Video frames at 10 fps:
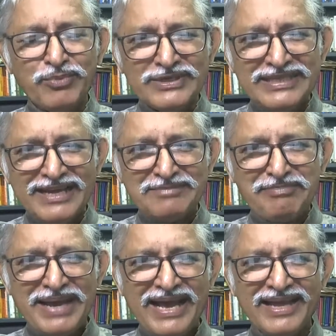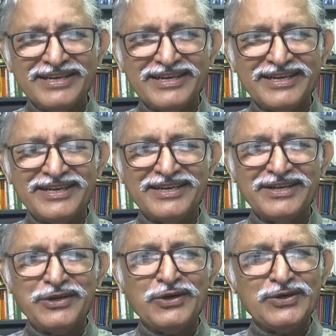put that pan
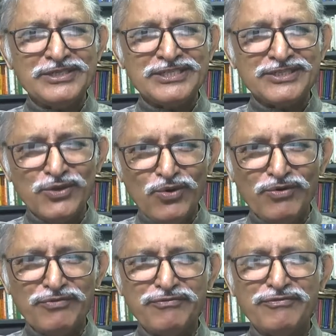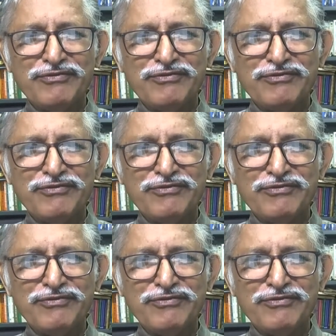on stove